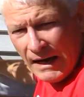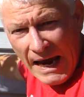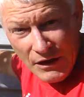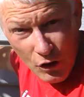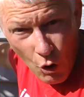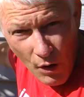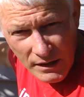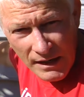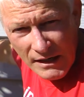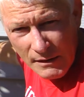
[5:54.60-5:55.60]
Hear the noise?
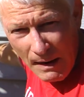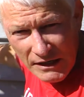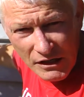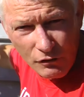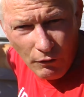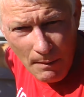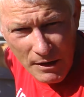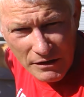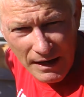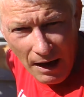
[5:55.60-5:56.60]
It makes a scraping
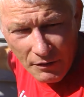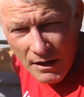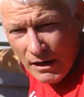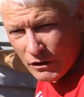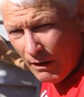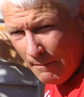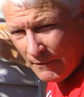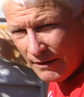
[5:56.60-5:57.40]
sound. Scrape.